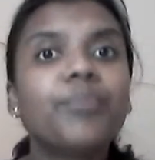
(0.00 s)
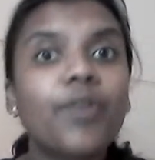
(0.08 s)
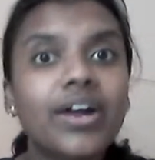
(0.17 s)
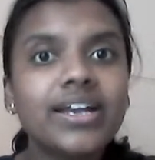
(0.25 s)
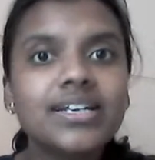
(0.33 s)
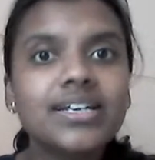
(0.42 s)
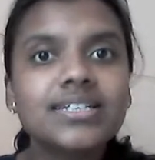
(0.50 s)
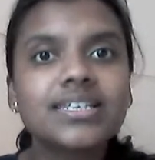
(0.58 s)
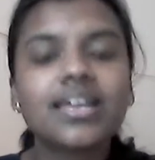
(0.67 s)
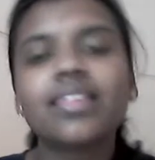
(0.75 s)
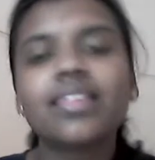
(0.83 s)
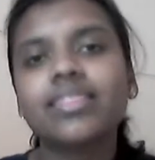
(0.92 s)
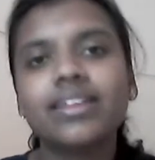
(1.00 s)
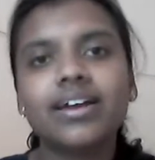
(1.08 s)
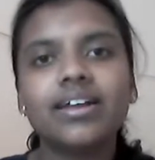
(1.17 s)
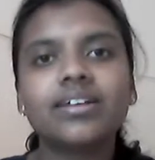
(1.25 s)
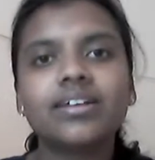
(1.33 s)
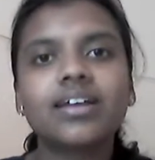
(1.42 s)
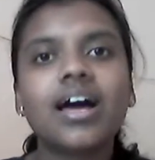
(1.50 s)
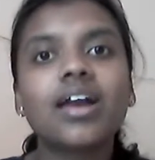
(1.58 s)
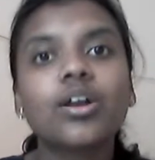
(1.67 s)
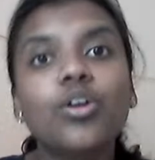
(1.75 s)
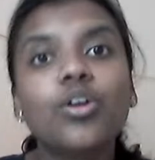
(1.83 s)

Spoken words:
points that are